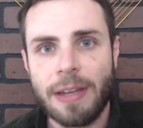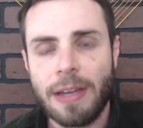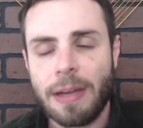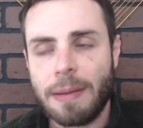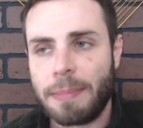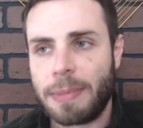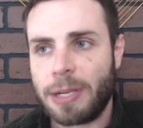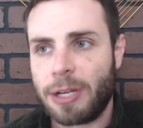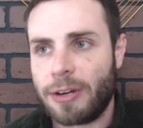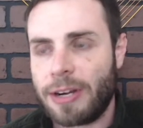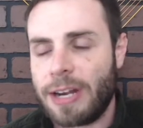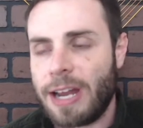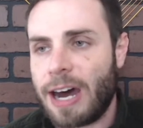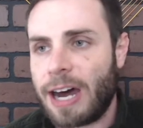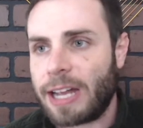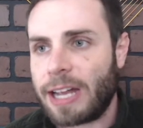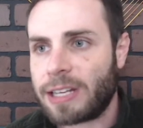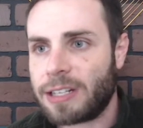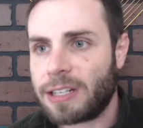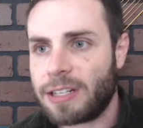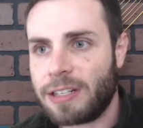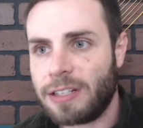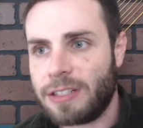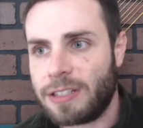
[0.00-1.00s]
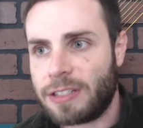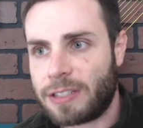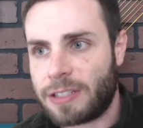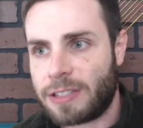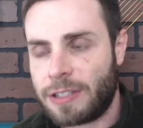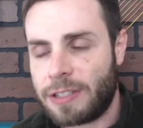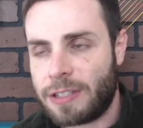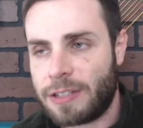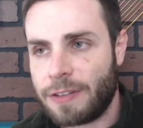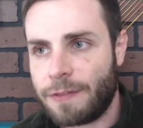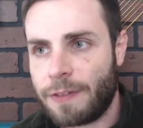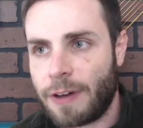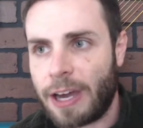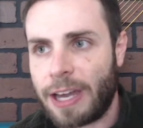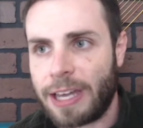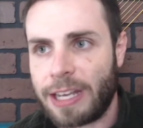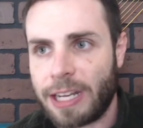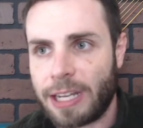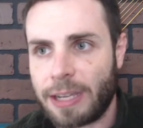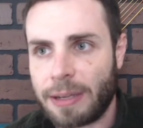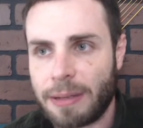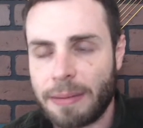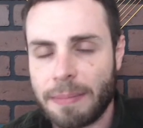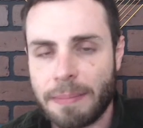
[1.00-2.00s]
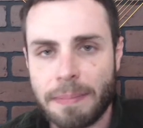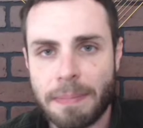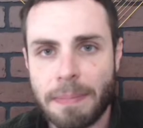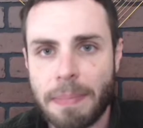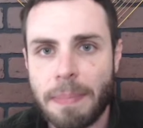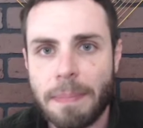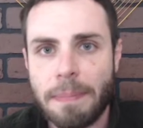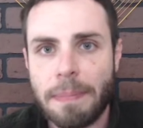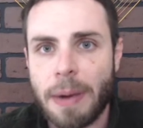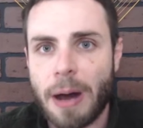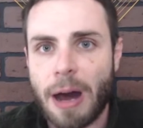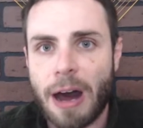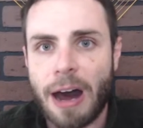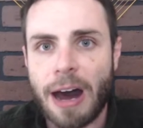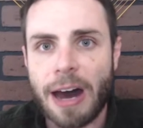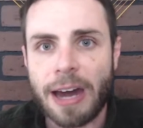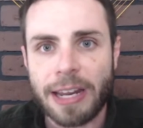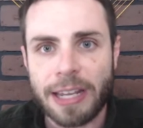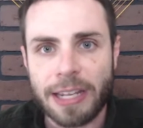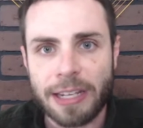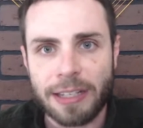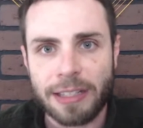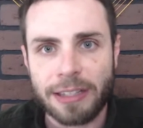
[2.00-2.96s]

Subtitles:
but you're not dividing body.